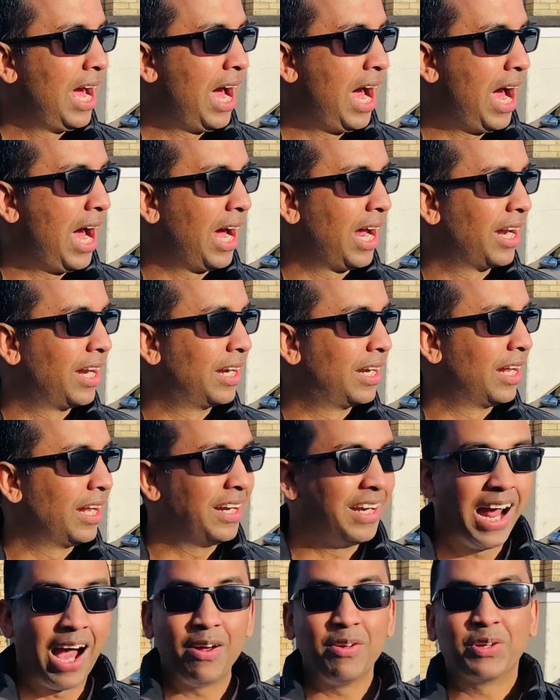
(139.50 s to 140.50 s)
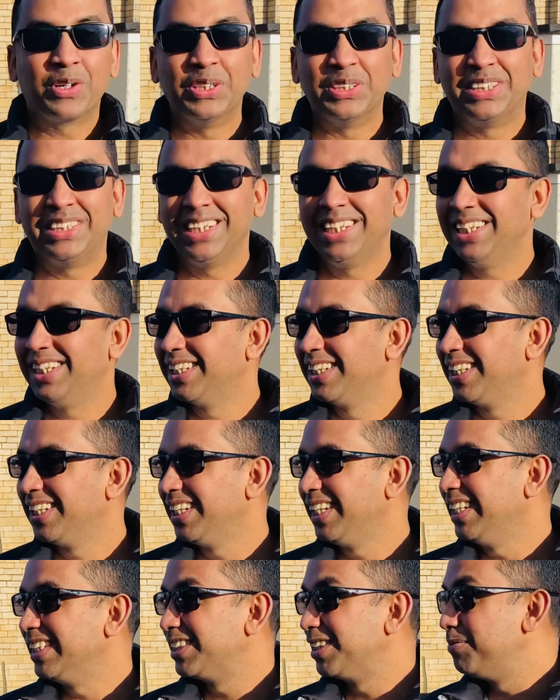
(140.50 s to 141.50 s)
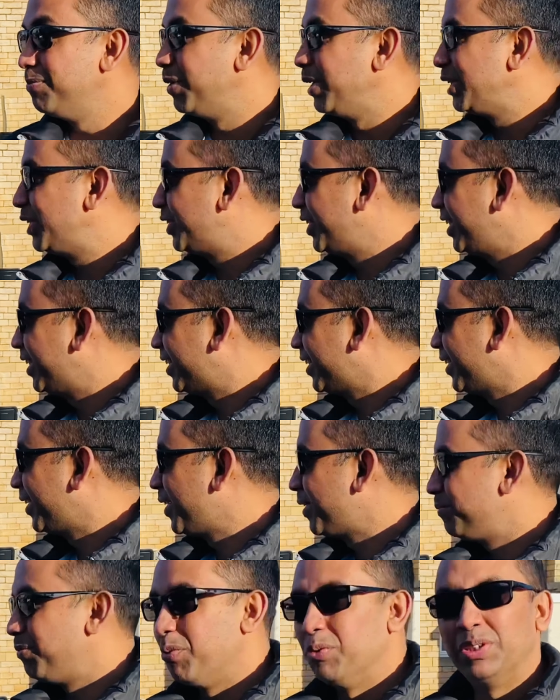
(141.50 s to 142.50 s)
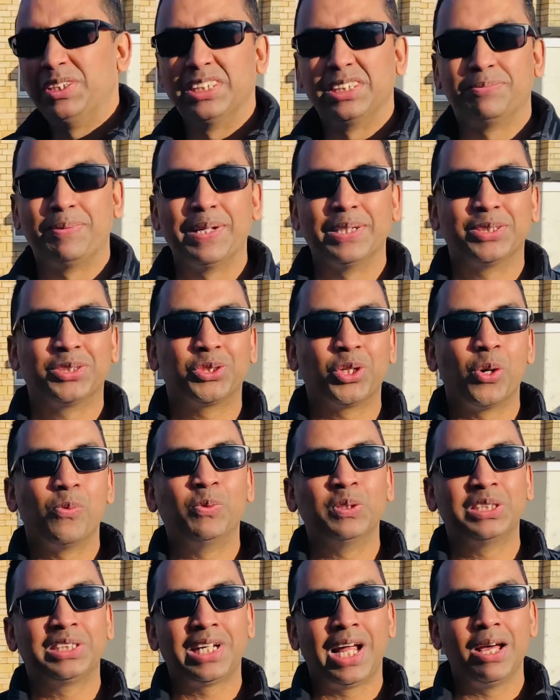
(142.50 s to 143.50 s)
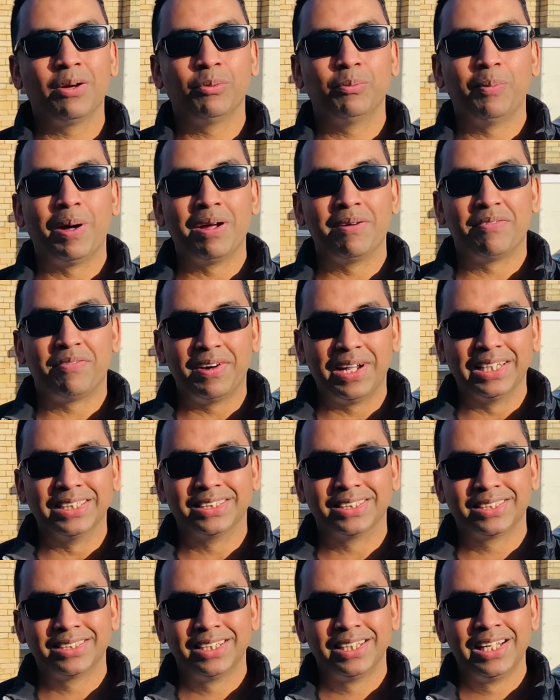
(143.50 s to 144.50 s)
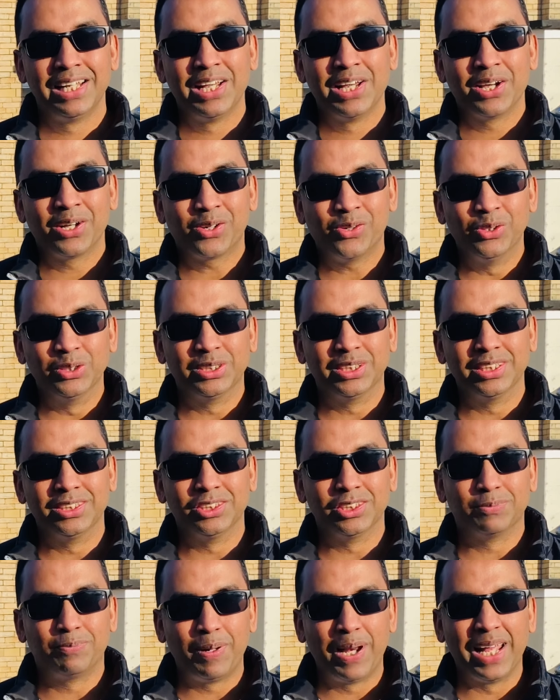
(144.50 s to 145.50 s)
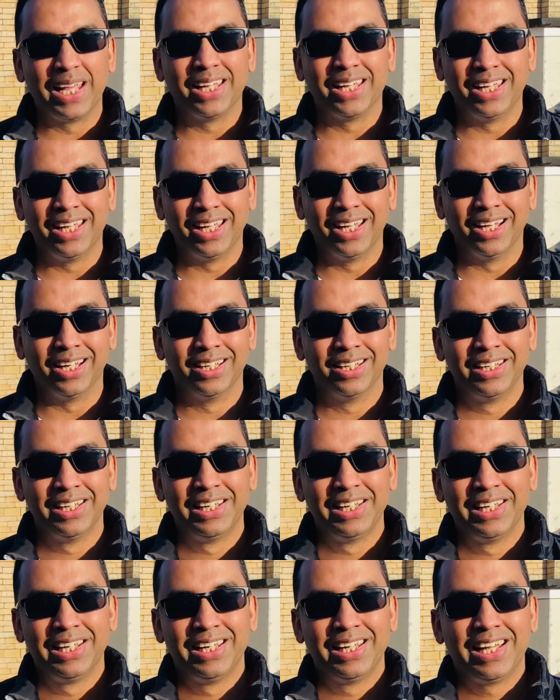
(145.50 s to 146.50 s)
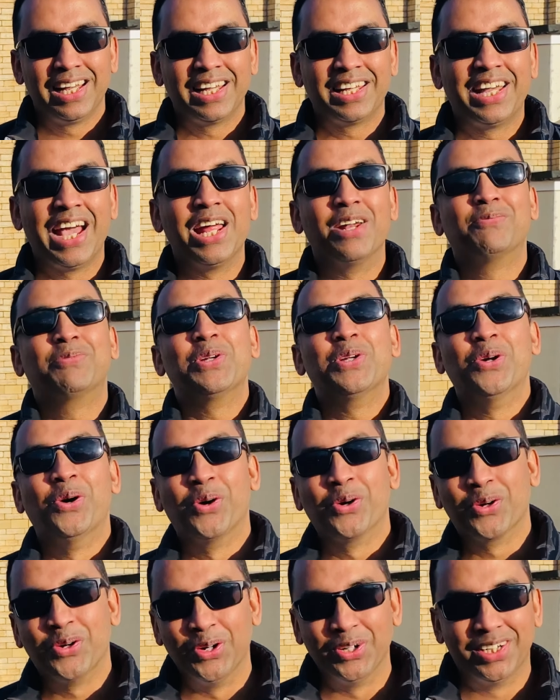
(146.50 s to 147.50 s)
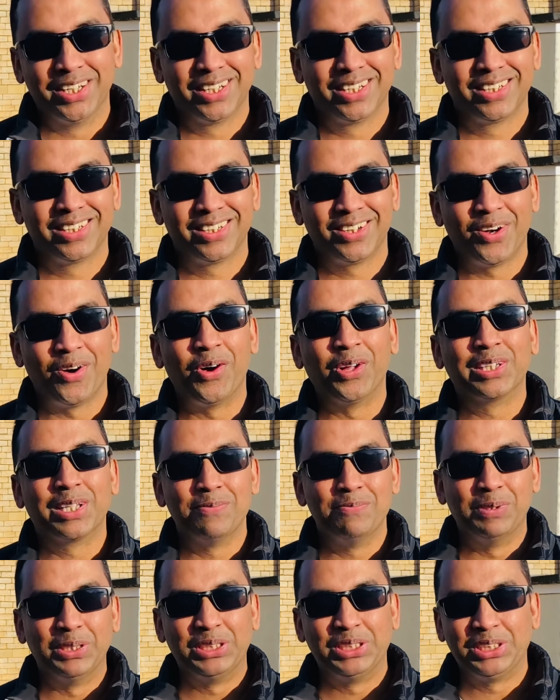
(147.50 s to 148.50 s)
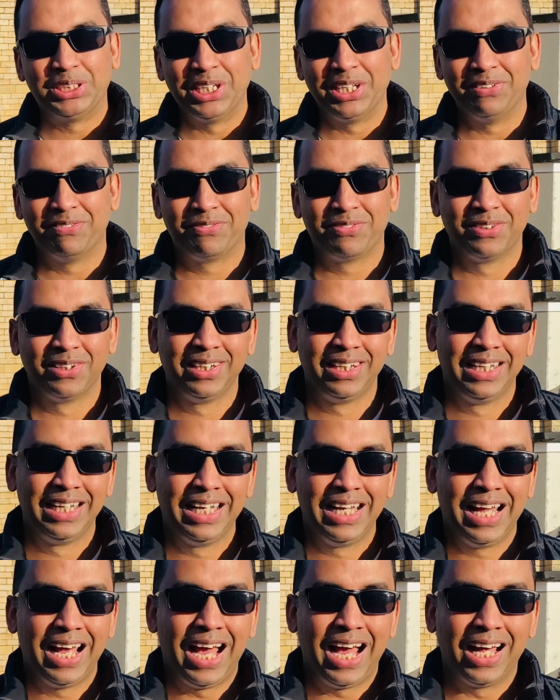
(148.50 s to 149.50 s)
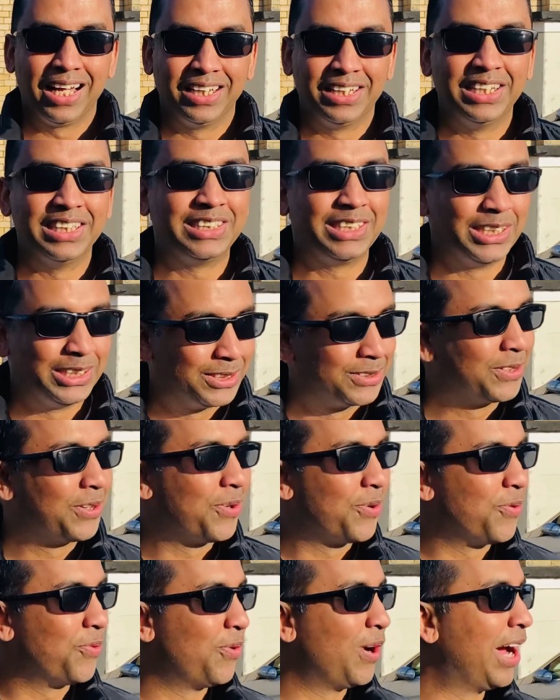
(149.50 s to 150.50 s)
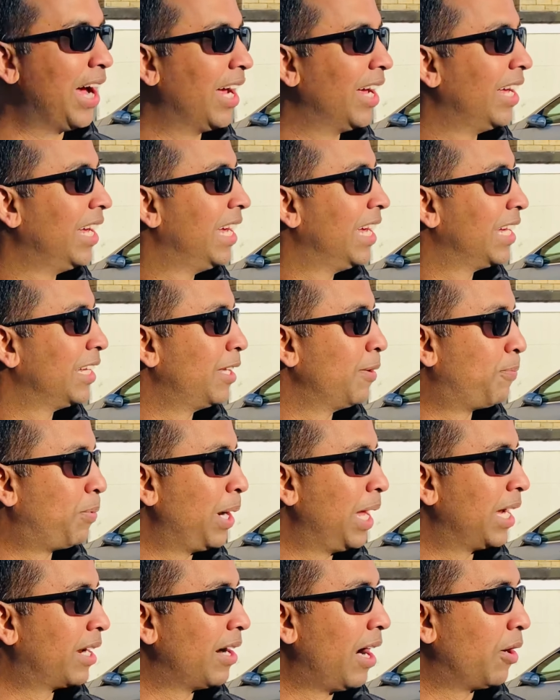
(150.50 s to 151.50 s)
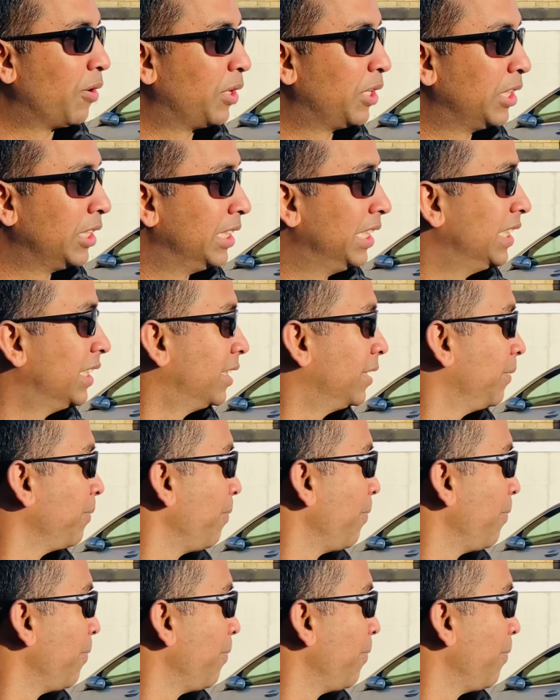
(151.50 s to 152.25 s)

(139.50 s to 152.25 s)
And now you can see it's a masjid. But we used to spend so much time with my friends, cousin, just playing here, getting up to no good, all the mischief. And this is where the playground is.